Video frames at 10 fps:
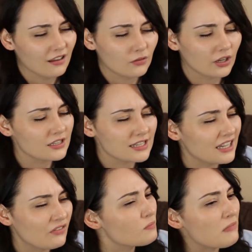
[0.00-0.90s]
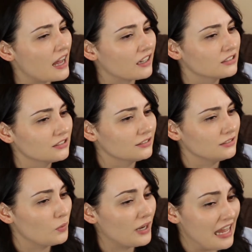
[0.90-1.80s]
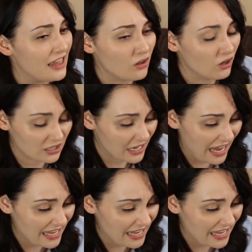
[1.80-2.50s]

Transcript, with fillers: Well, it didn't even matter what he thought.